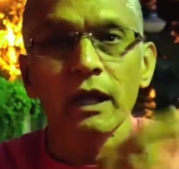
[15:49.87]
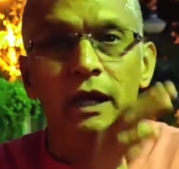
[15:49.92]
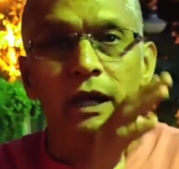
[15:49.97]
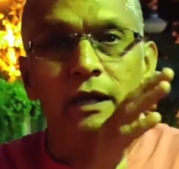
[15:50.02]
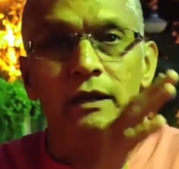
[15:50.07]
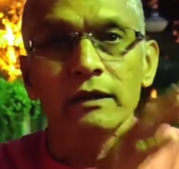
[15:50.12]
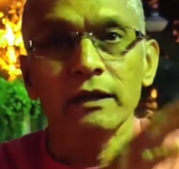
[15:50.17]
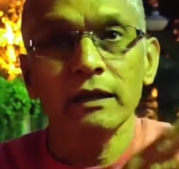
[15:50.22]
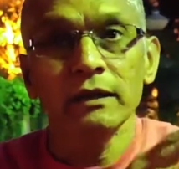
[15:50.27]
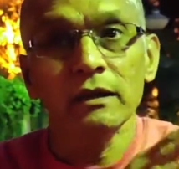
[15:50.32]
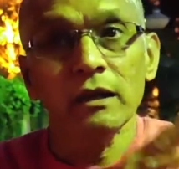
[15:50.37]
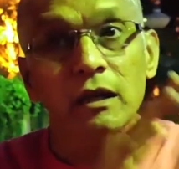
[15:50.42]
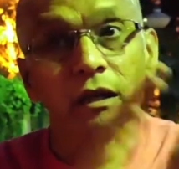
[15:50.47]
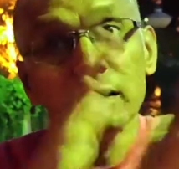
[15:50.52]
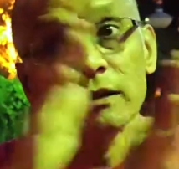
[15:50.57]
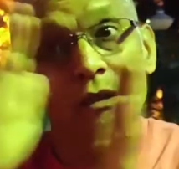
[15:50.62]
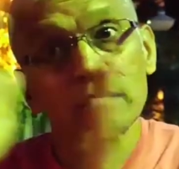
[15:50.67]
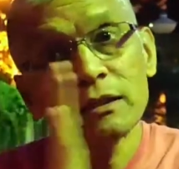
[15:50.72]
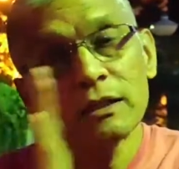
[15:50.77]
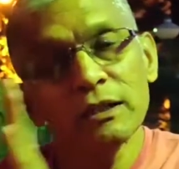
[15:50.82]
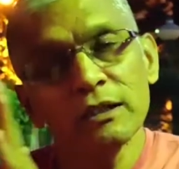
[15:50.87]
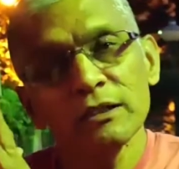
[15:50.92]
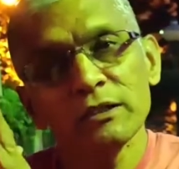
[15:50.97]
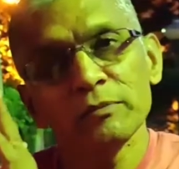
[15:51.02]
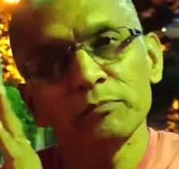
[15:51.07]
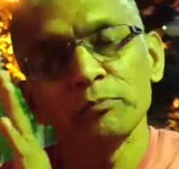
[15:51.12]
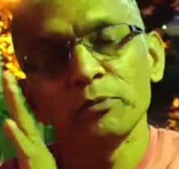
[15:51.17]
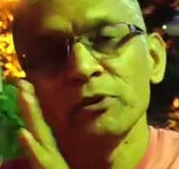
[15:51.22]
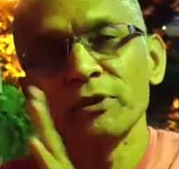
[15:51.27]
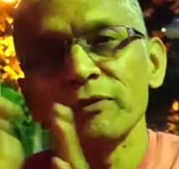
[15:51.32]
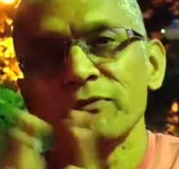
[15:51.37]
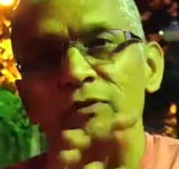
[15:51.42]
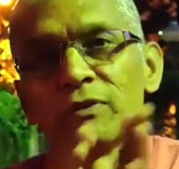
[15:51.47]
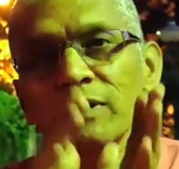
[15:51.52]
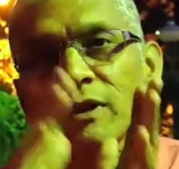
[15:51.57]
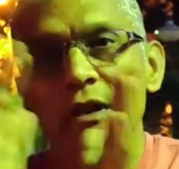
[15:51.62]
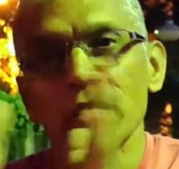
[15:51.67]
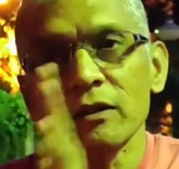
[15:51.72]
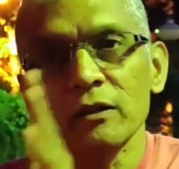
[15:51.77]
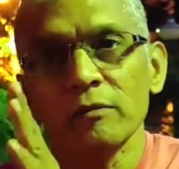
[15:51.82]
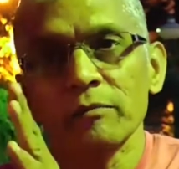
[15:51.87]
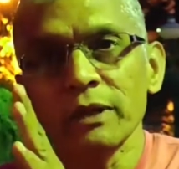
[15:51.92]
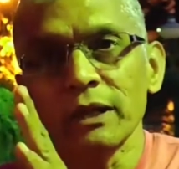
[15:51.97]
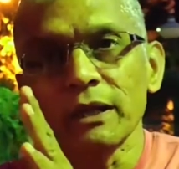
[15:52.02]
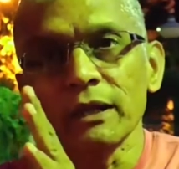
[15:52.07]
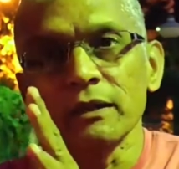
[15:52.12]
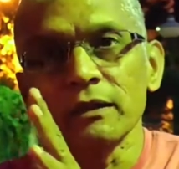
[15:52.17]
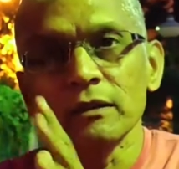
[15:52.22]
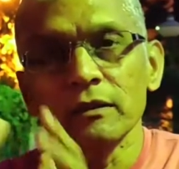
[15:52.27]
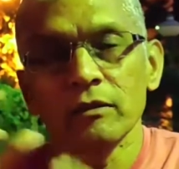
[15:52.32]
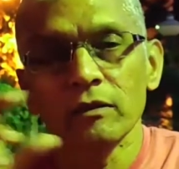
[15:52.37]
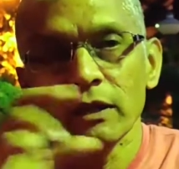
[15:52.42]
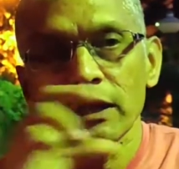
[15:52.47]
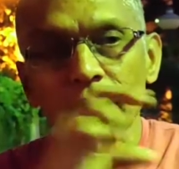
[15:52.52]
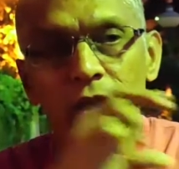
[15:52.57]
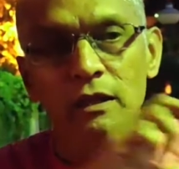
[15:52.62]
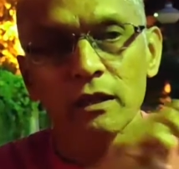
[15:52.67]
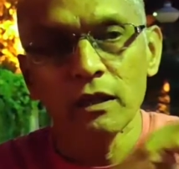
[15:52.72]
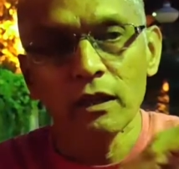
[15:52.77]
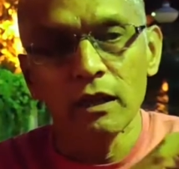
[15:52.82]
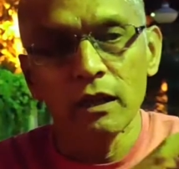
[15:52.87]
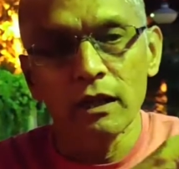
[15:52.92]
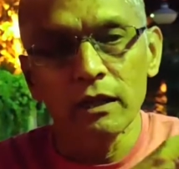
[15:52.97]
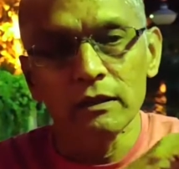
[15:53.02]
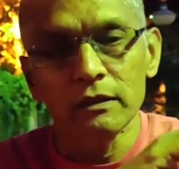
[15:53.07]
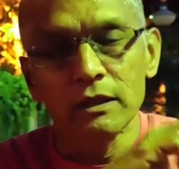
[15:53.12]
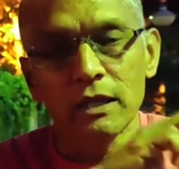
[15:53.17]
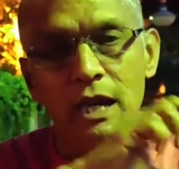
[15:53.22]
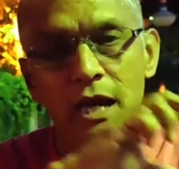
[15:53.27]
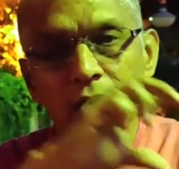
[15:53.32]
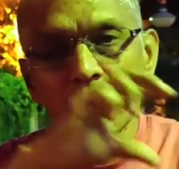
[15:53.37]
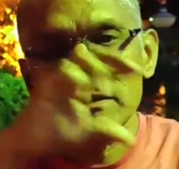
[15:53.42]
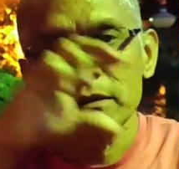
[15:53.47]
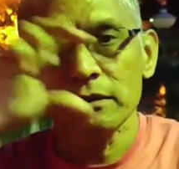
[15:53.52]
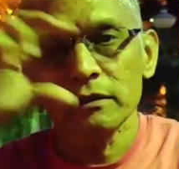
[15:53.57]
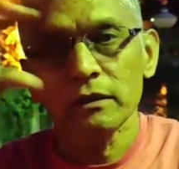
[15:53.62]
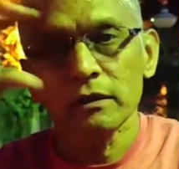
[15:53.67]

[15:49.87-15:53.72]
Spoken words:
and then the other thing is beautiful, automatic. Okay? That